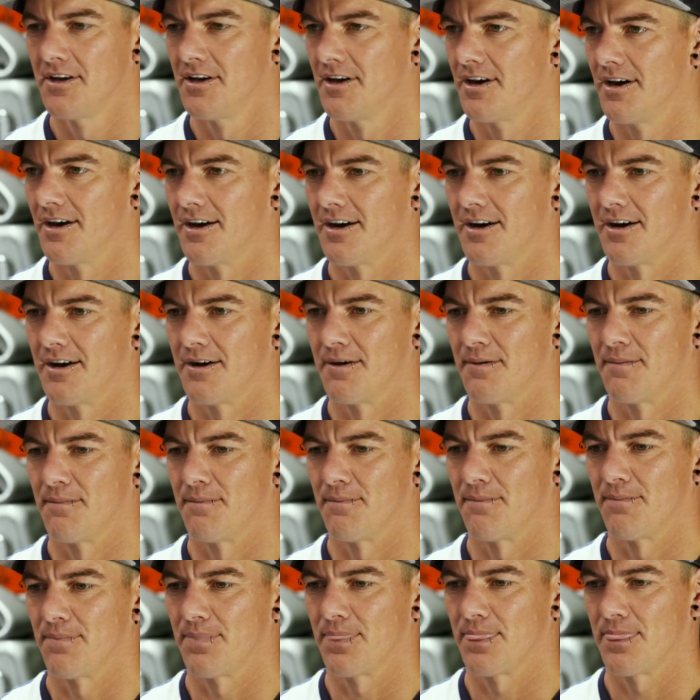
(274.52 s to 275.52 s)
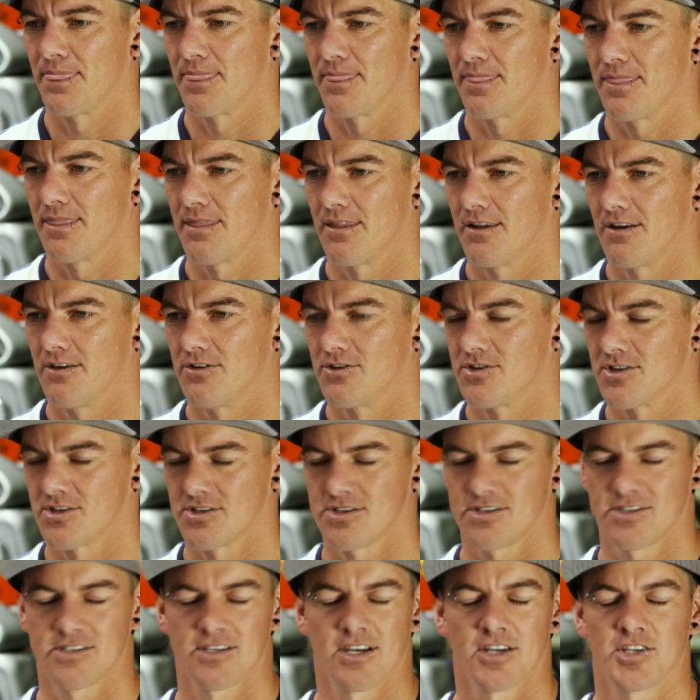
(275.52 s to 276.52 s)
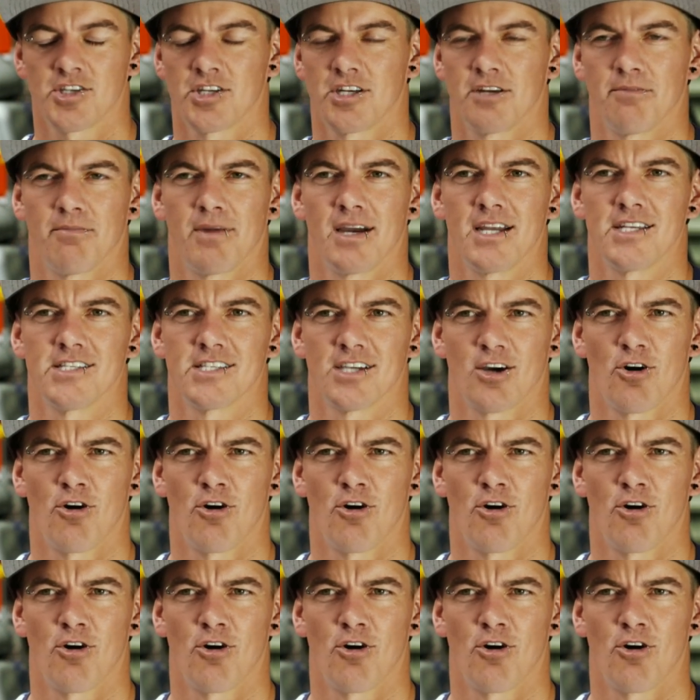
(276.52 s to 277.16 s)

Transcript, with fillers: Um, Just such an amazing